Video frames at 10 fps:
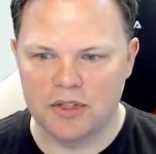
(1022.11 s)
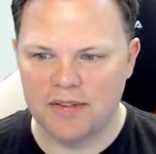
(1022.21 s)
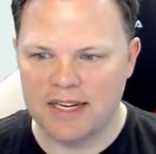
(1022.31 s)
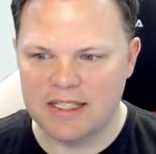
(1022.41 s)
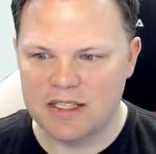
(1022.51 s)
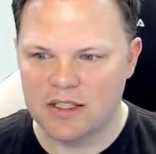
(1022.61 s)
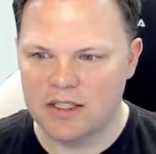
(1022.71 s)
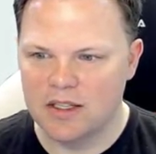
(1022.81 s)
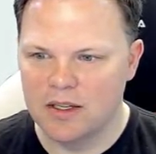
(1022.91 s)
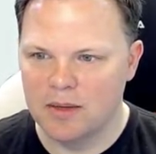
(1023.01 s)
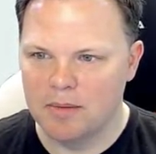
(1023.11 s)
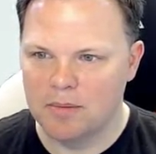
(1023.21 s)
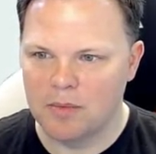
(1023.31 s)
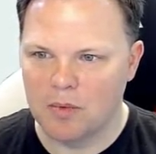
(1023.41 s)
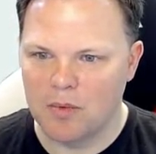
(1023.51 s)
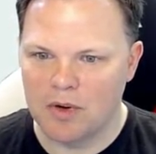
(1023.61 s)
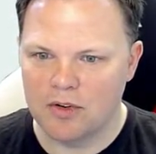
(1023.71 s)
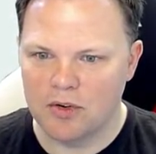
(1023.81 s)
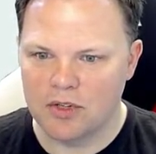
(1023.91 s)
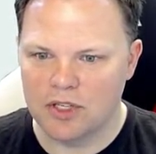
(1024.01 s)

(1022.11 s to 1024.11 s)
devices, and of course,